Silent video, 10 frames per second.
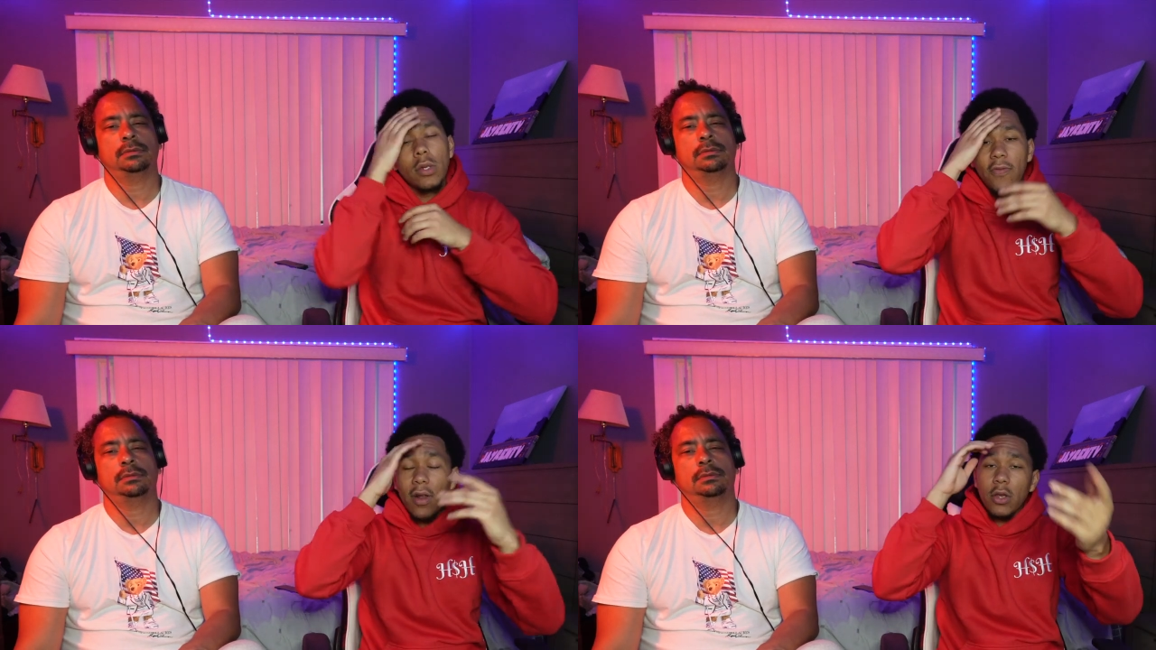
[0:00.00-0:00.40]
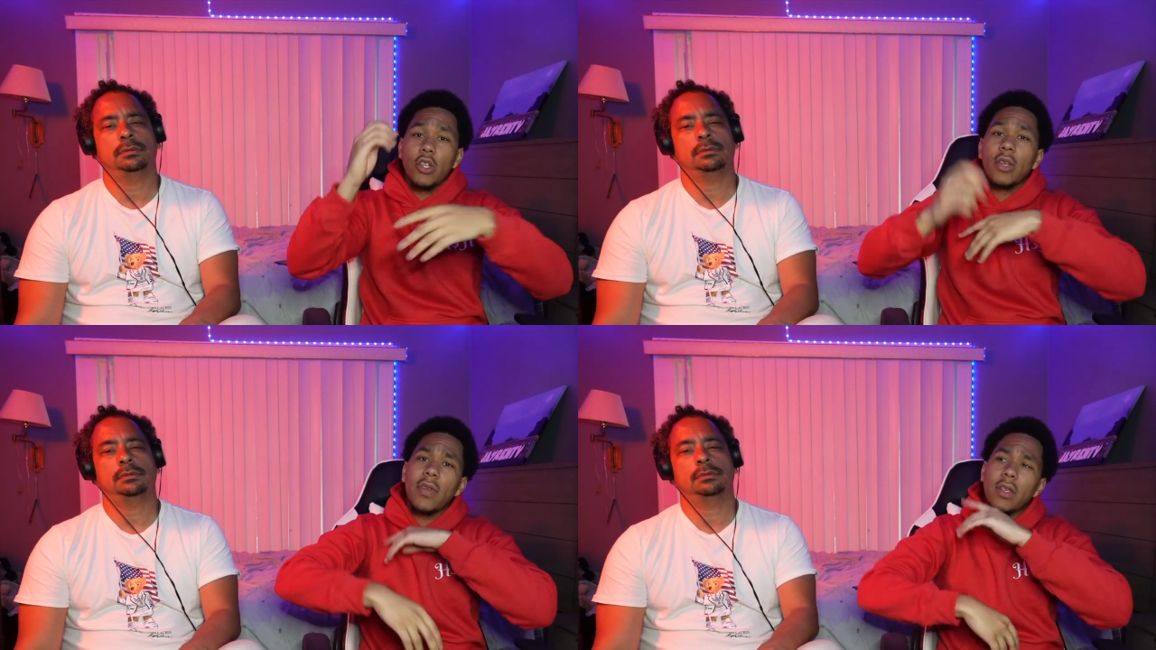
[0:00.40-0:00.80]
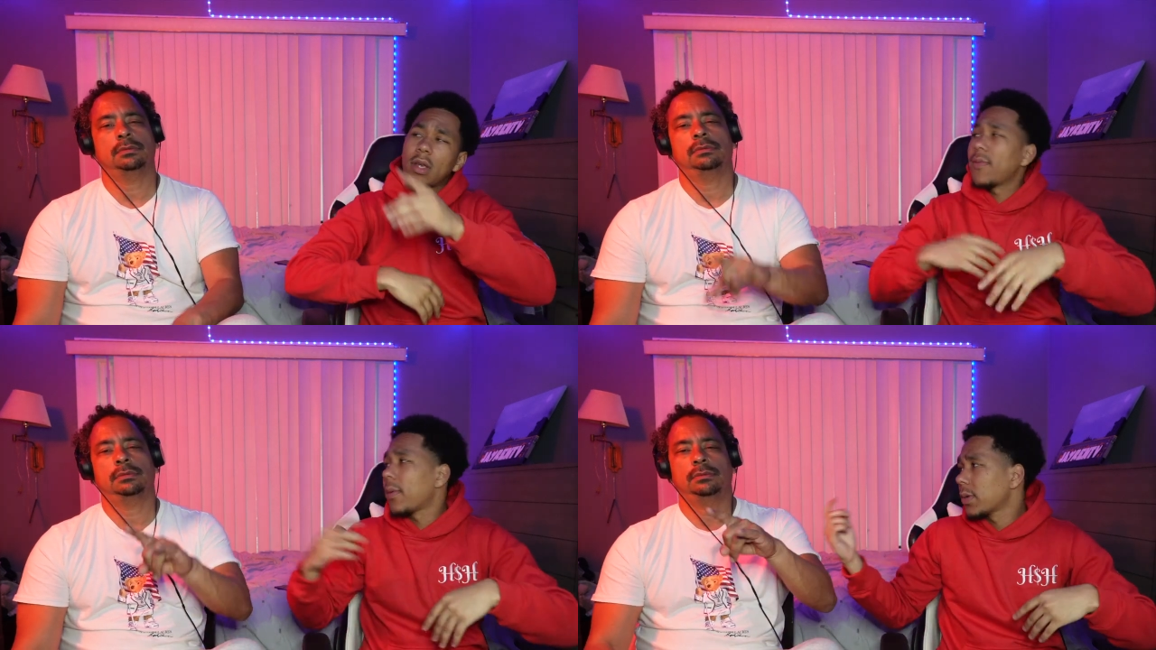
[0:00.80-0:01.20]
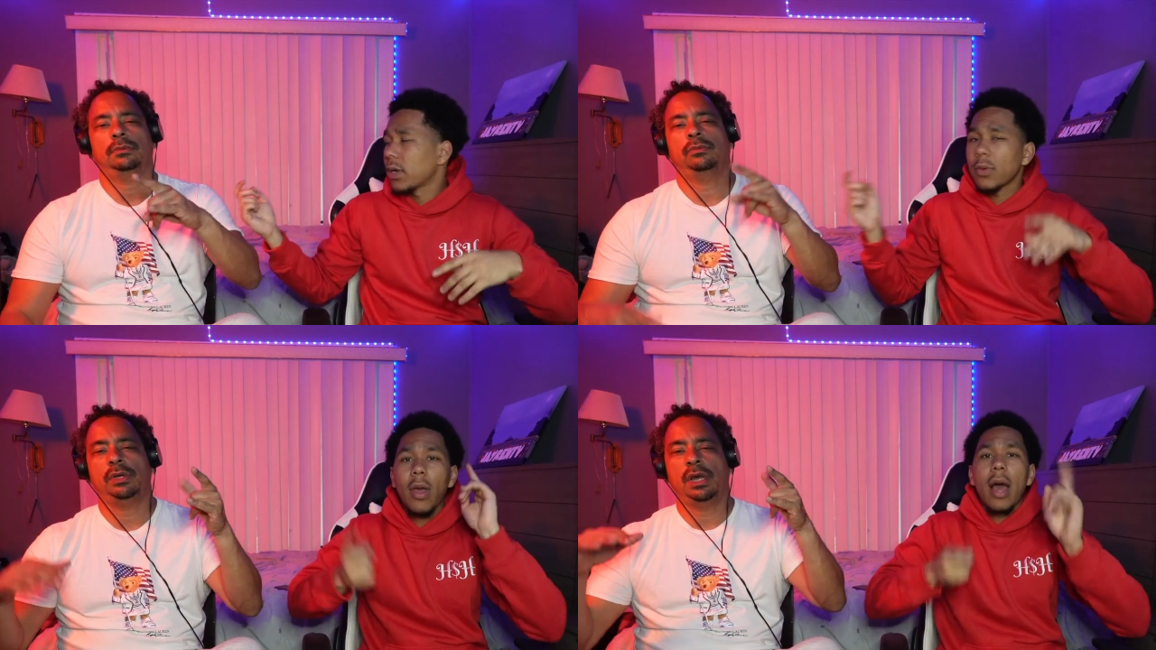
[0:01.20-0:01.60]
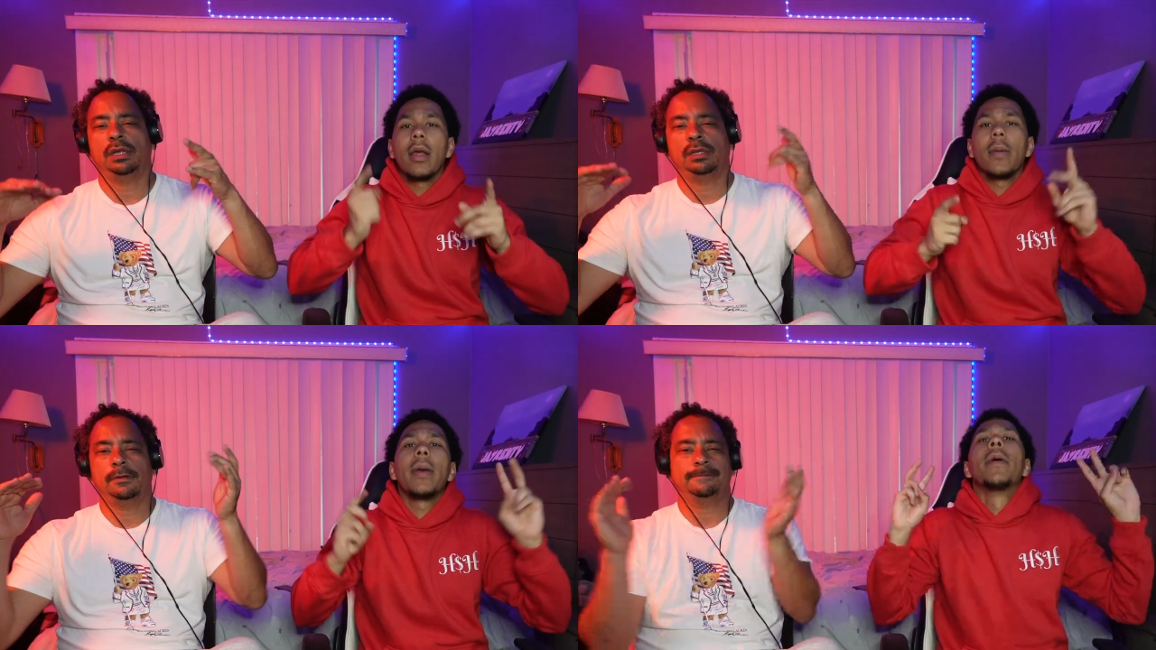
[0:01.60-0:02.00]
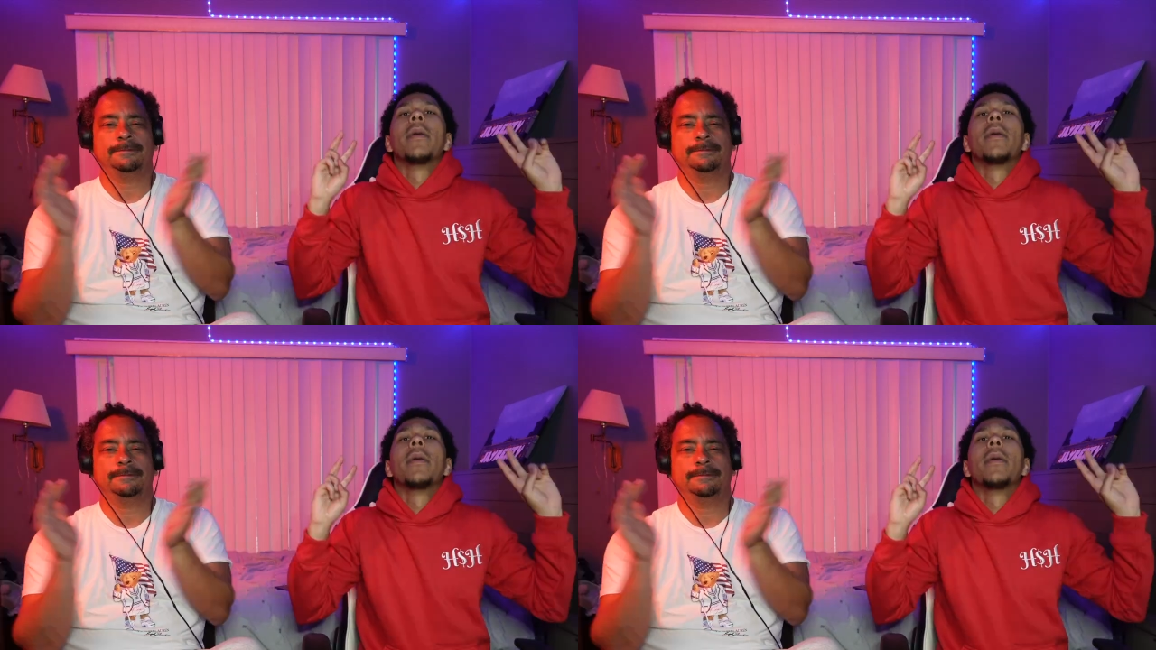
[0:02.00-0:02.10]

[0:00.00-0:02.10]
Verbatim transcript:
Speaker 1: to. Follow us on Instagram. We out here.